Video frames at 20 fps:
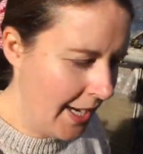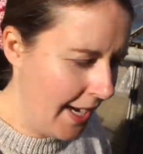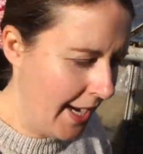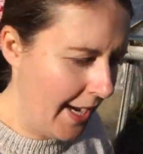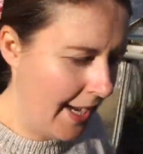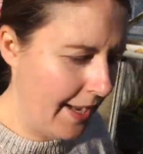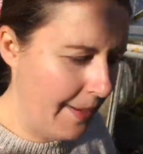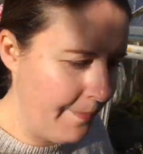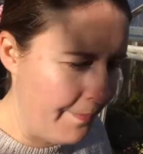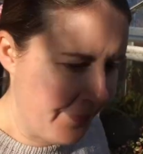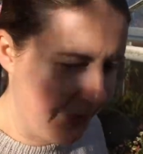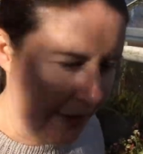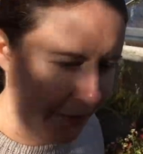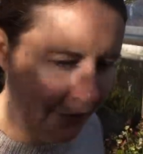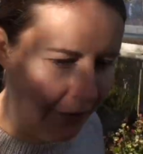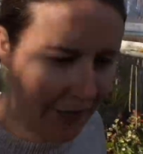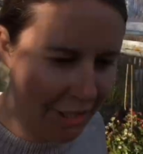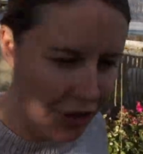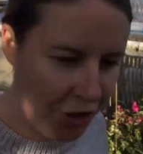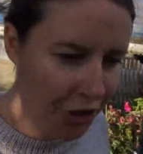a
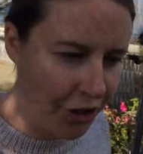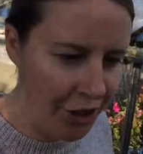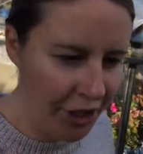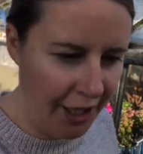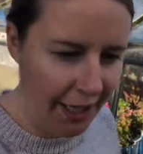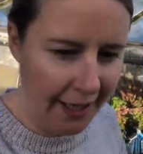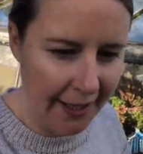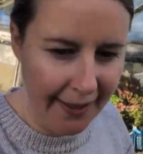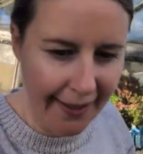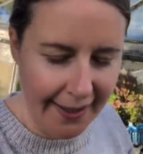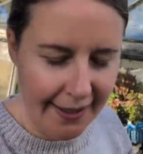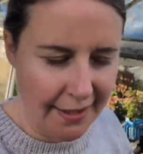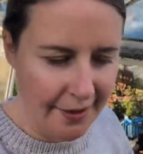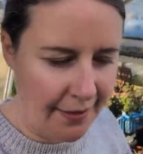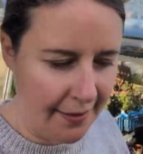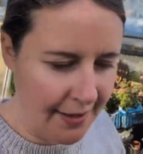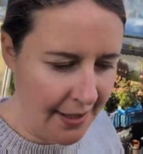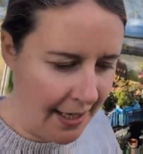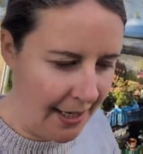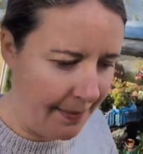fresh cutting,
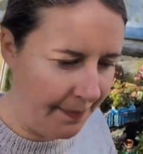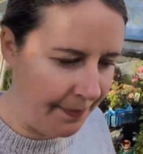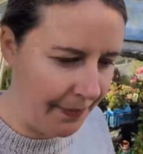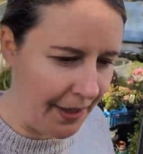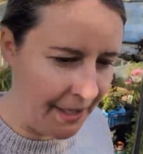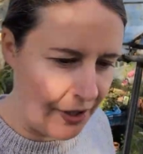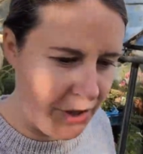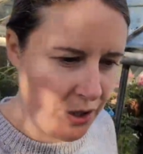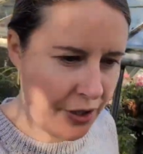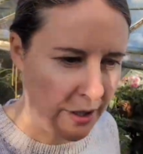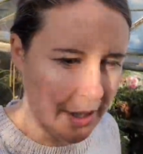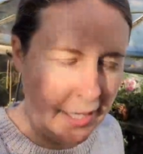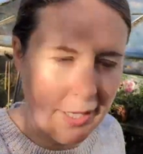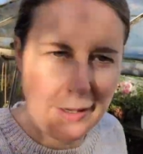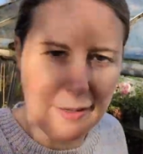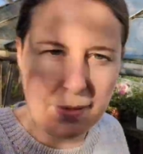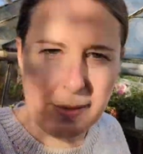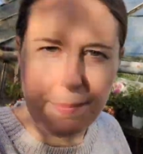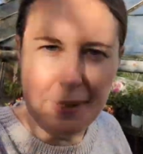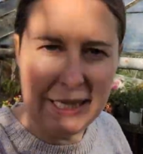and I stuck
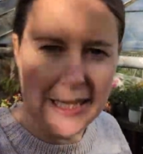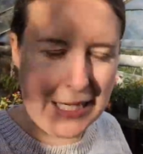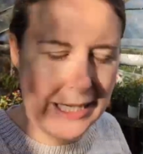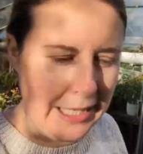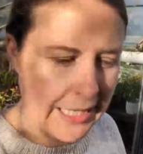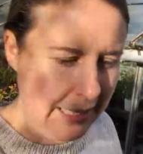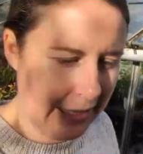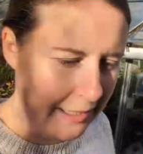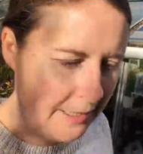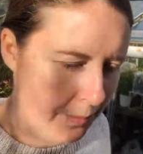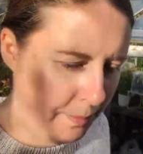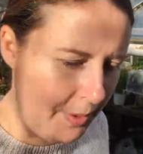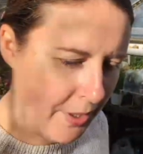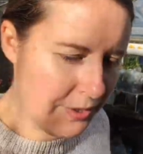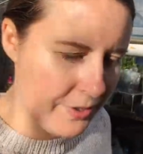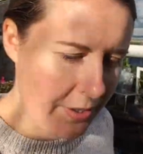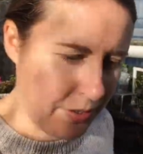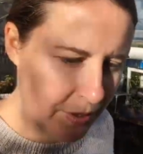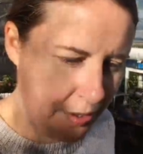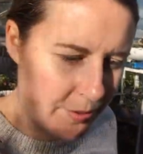it immediately in little
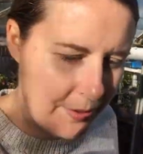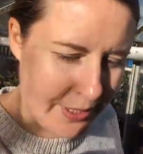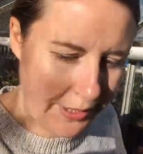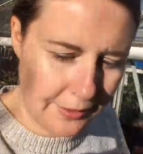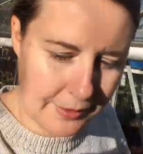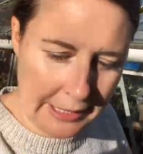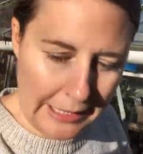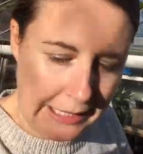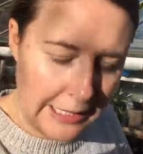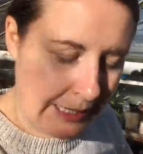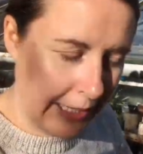pots of soil.